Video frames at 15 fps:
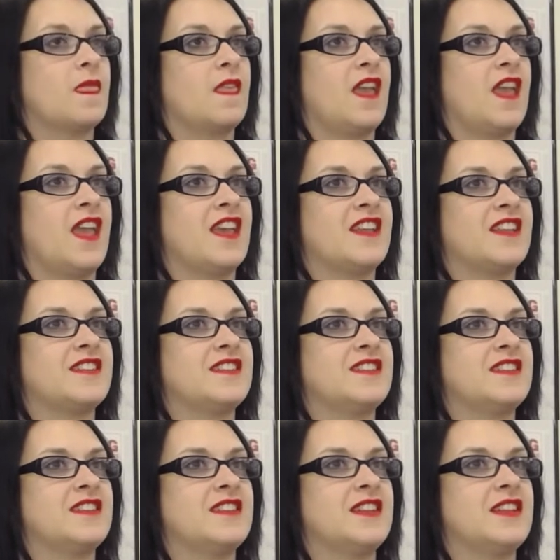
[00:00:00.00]
And
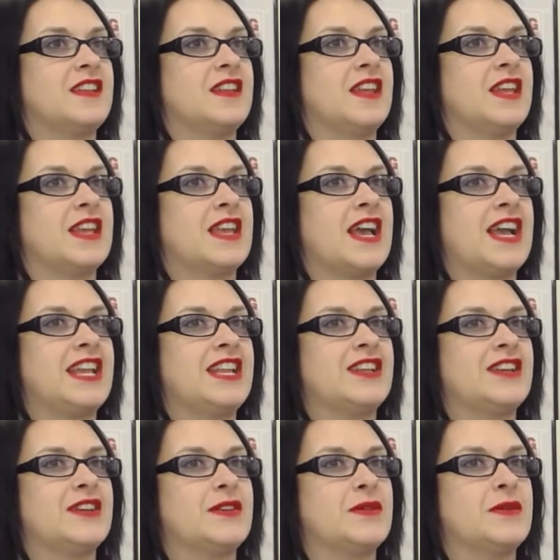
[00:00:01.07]
it kind
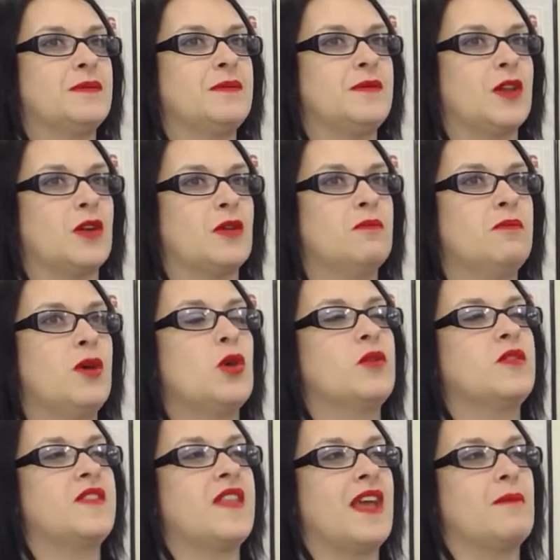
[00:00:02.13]
of, you know,
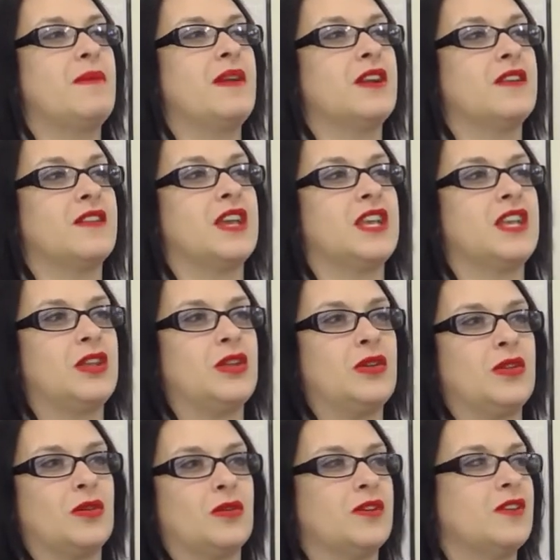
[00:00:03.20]
pokes that bear, like,
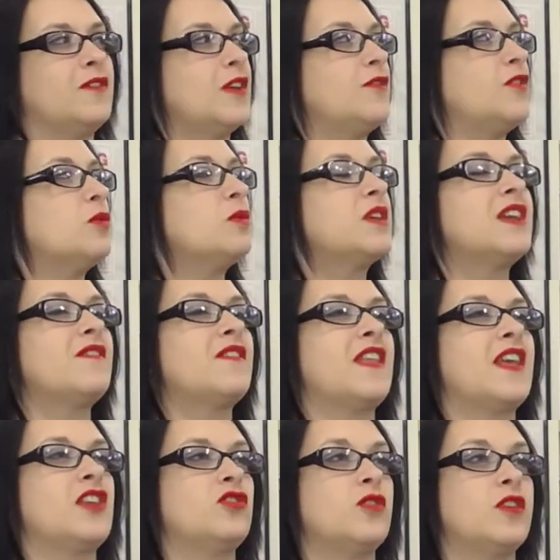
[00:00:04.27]
you know, if you were given
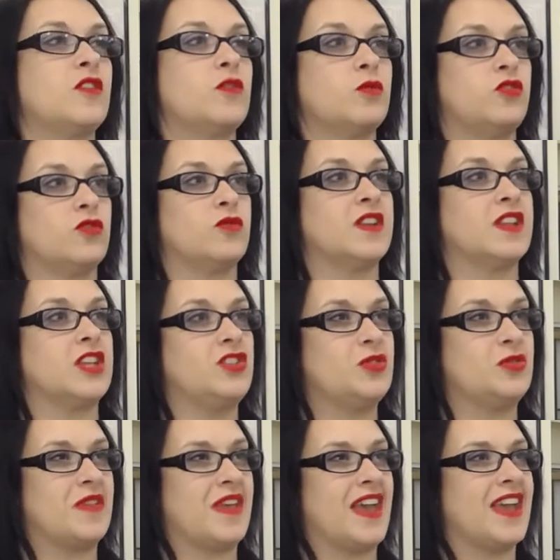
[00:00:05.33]
that choice, would you really
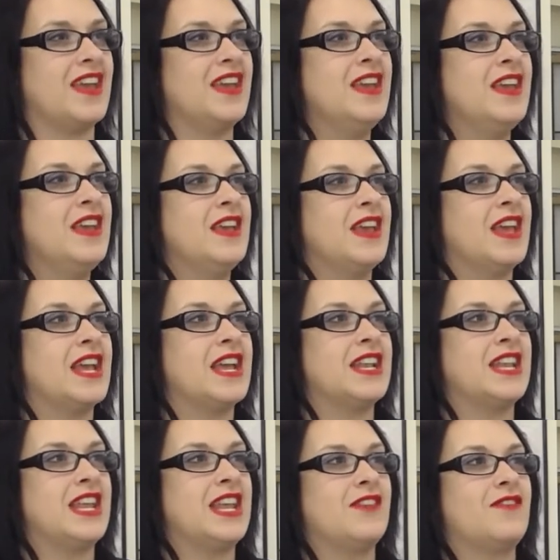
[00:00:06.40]
do that?
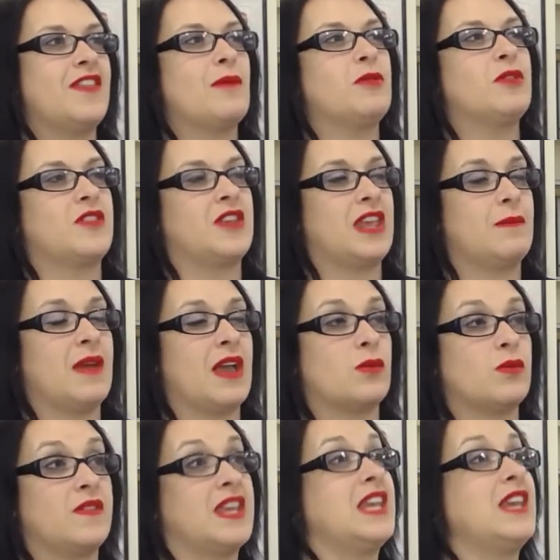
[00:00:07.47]
And if that person came back,
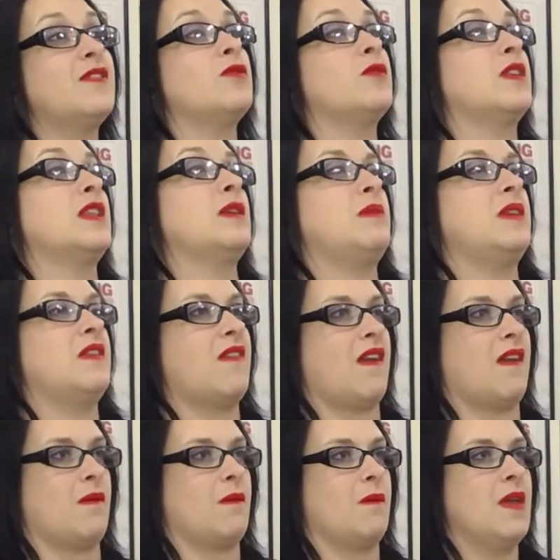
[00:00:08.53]
would they even really be
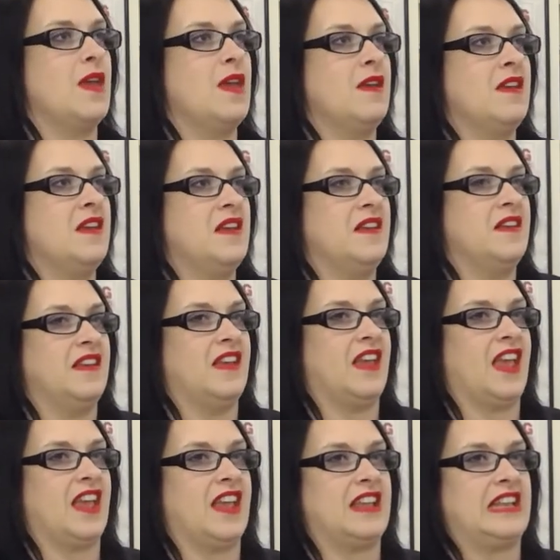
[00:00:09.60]
them?
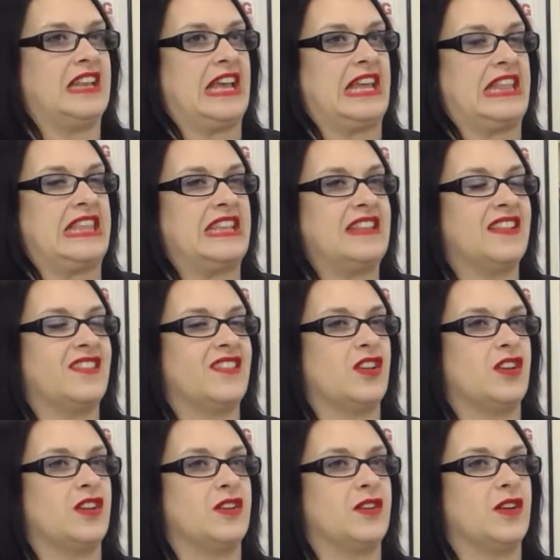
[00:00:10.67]
And I think that's
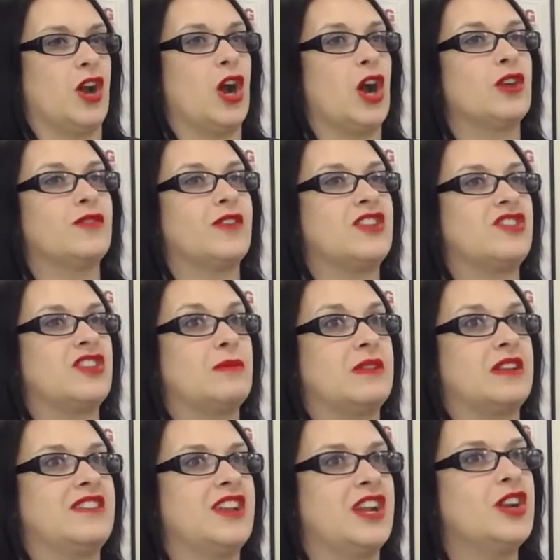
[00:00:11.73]
a heart-wrenching
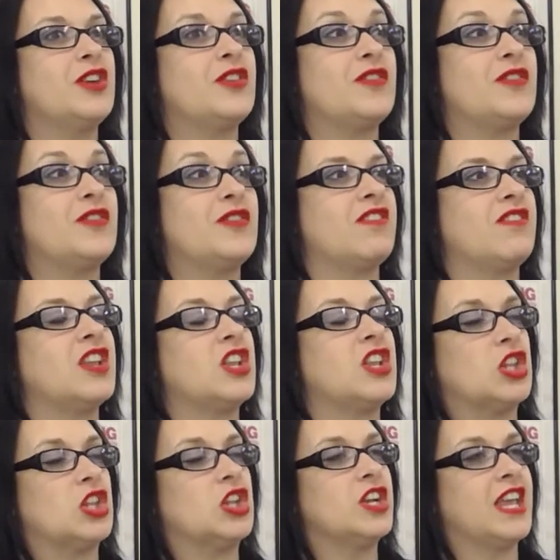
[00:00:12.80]
but a terrifying thing to
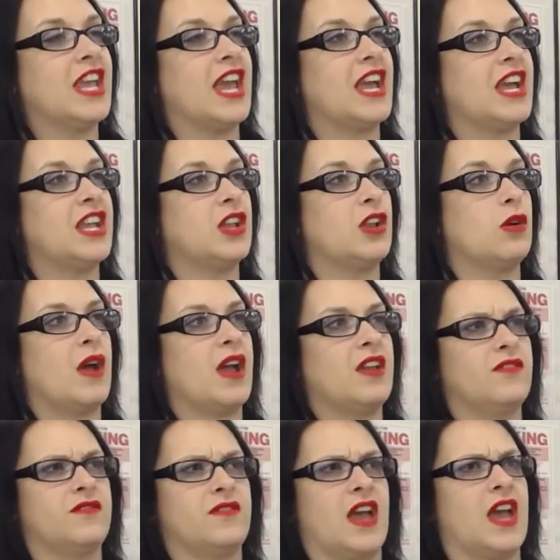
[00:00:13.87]
look at. You know,
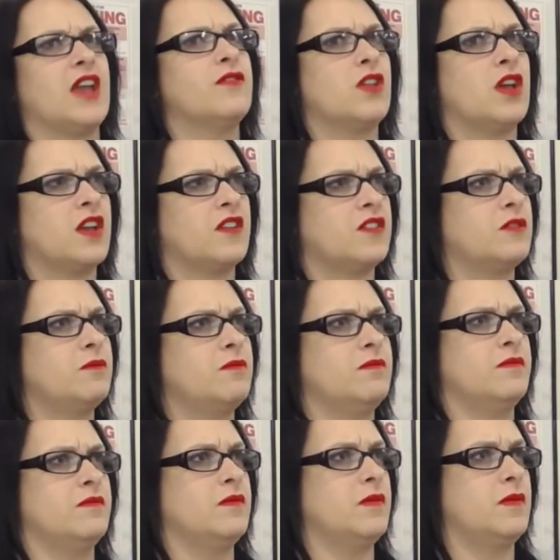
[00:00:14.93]
I've lost,
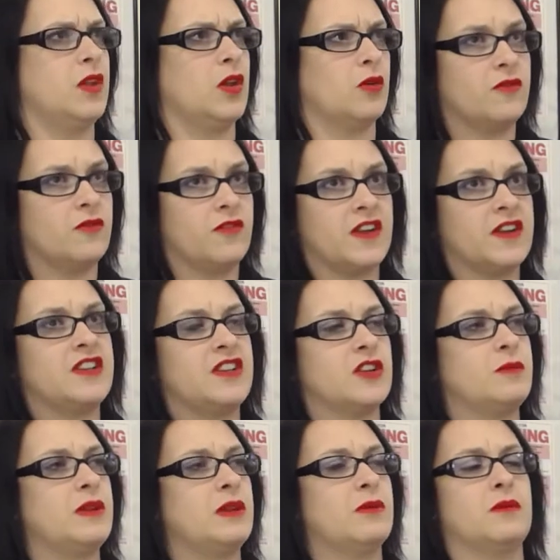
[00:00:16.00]
you know, very dear
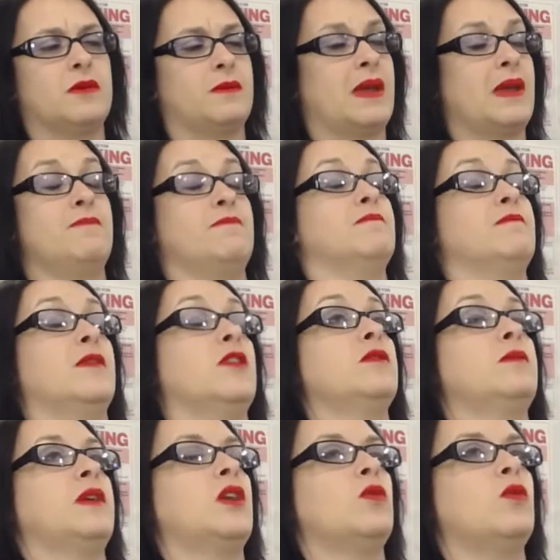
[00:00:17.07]
people, my
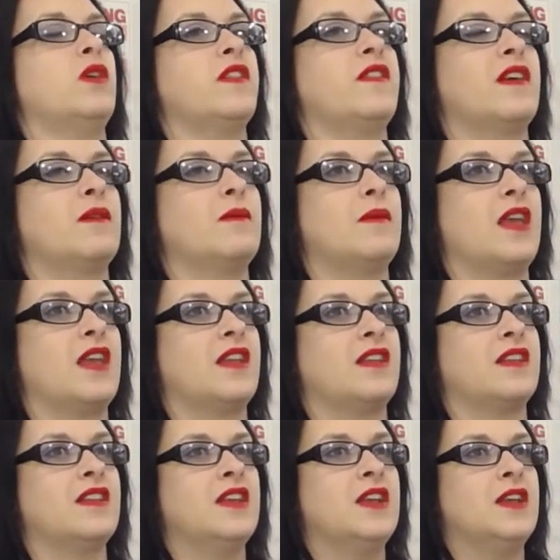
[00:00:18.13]
mother being one of them.
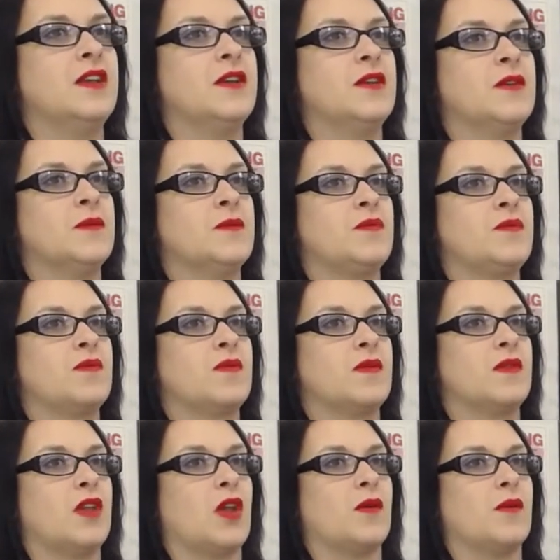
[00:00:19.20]
And,
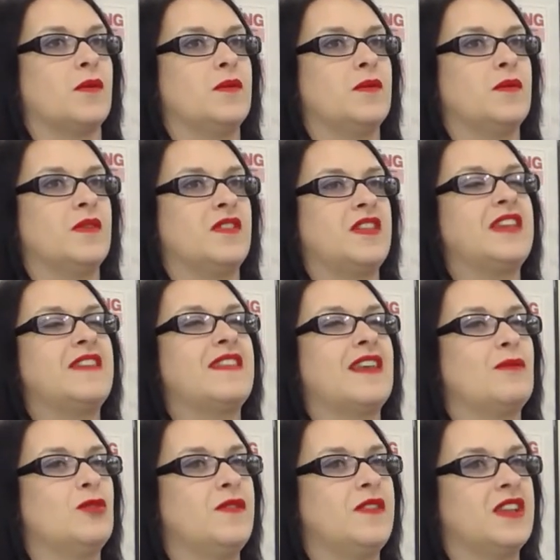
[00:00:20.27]
you know, seeing
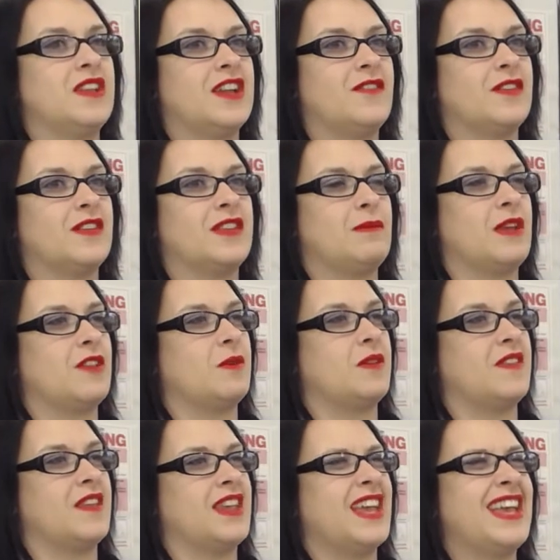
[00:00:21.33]
that movie, it definitely makes me
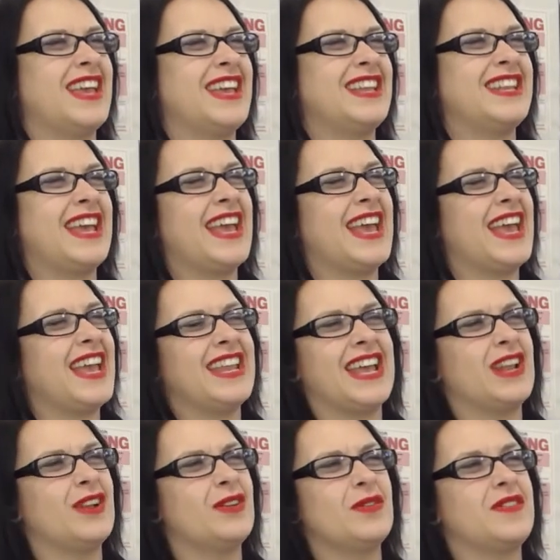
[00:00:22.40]
think,
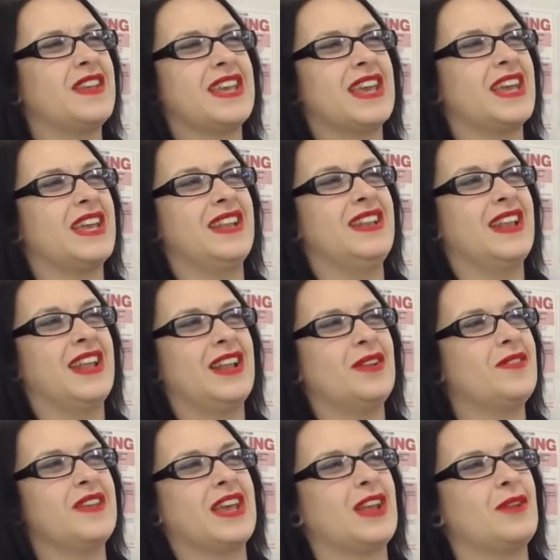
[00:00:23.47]
I don't think
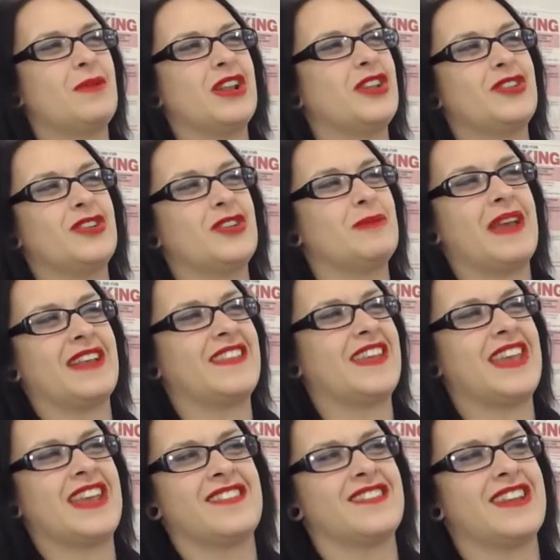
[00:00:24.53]
I'd want to turn back the
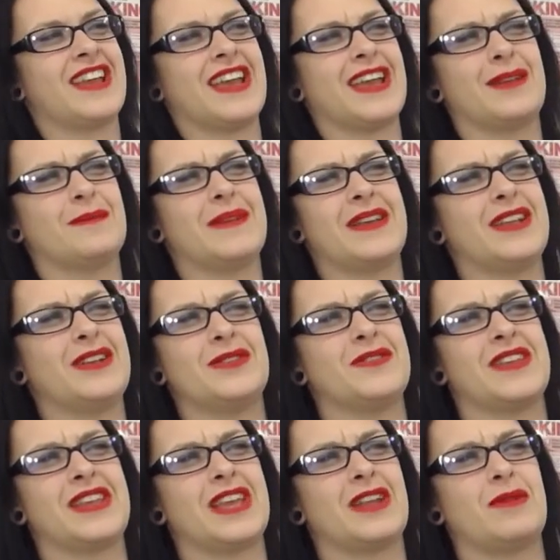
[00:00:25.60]
hands of time. I don't
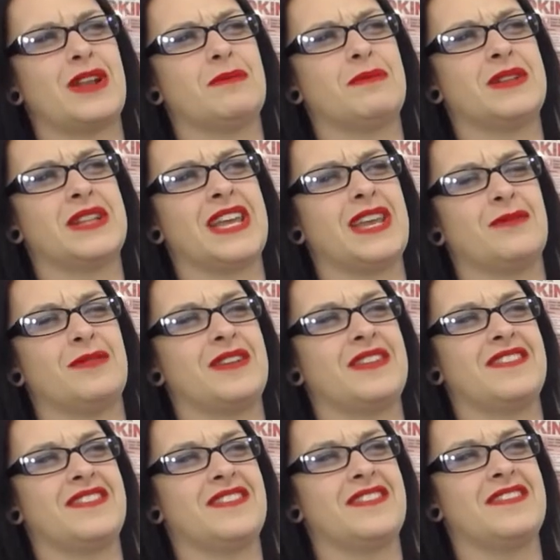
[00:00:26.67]
think I'd want to play with
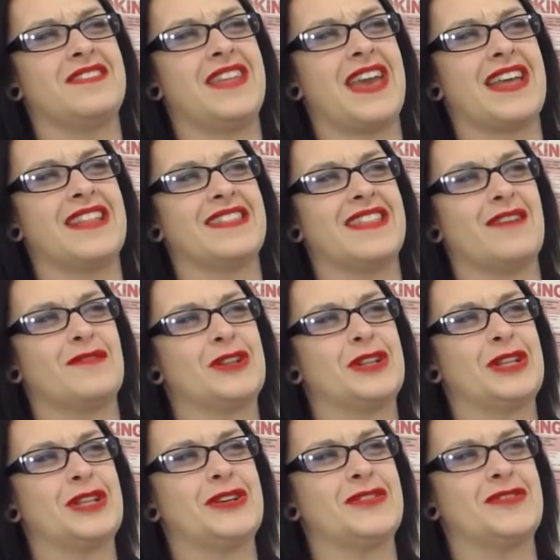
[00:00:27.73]
that
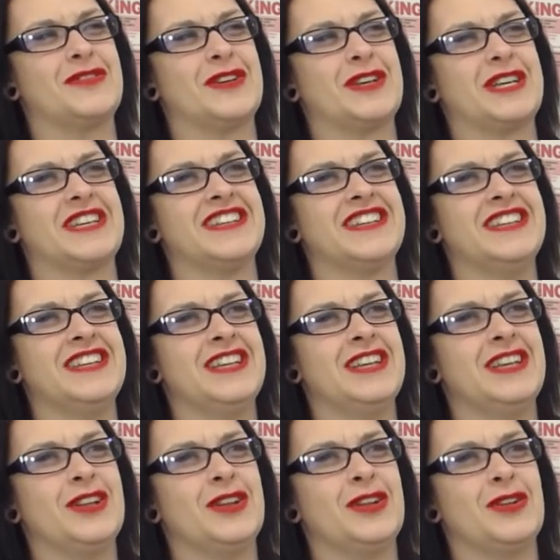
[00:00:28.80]
level of
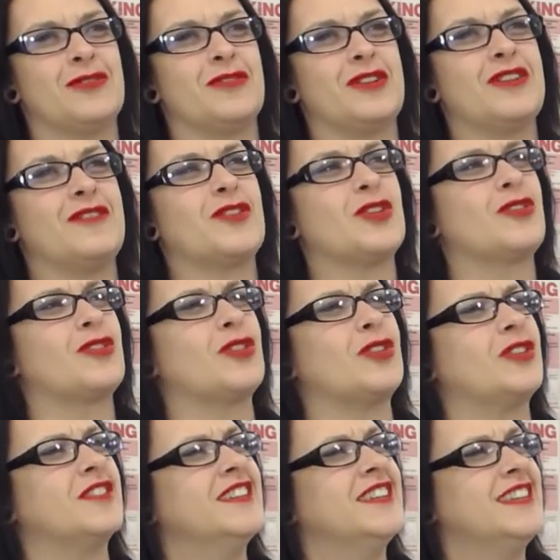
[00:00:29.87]

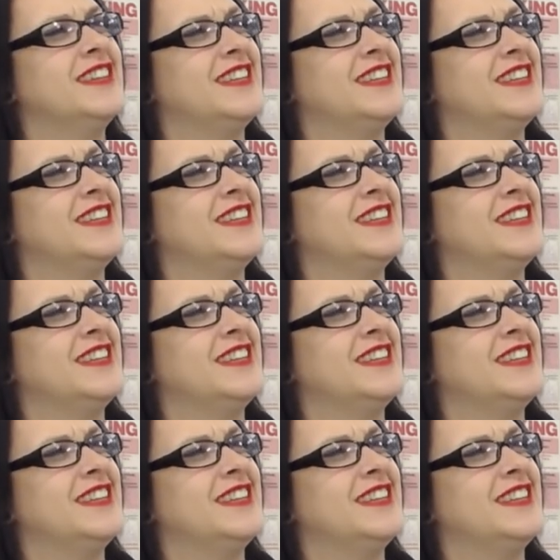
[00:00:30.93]
reversal. Yeah.